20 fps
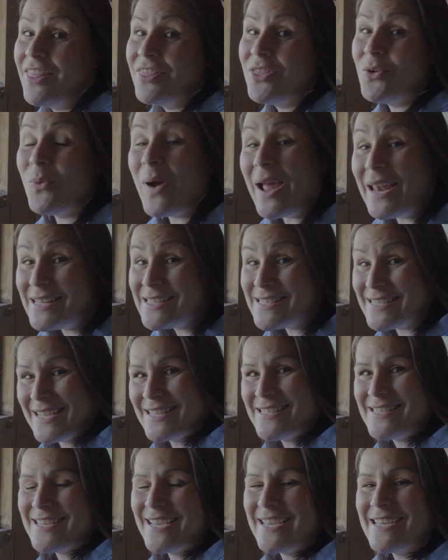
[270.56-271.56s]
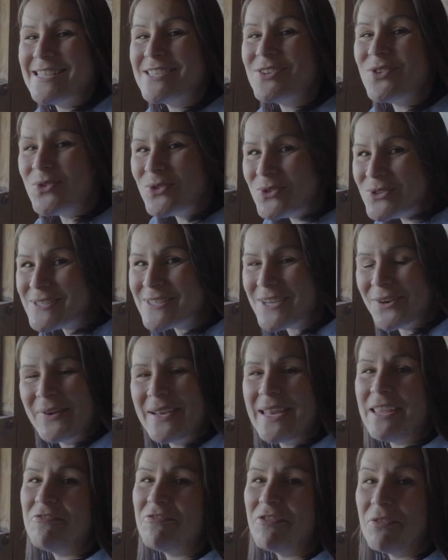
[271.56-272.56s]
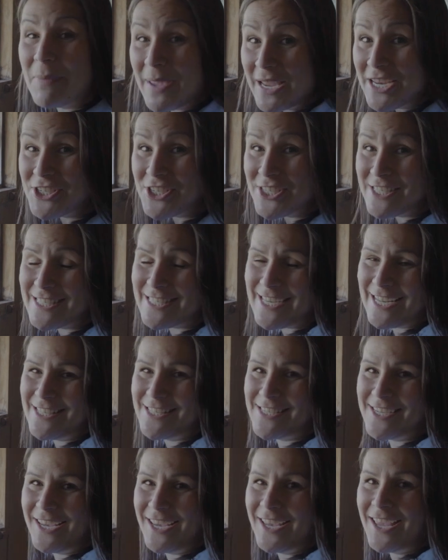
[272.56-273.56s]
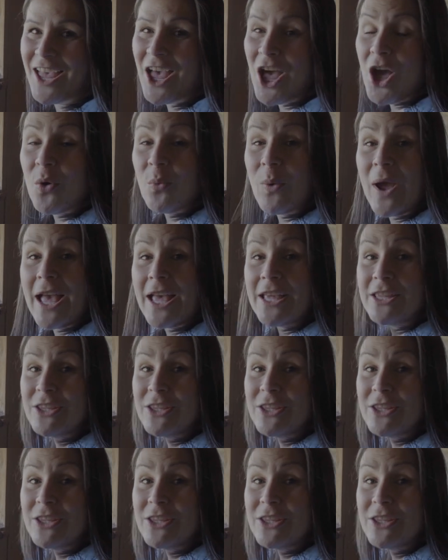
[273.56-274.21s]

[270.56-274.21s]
The Wetland Centre is also an information centre where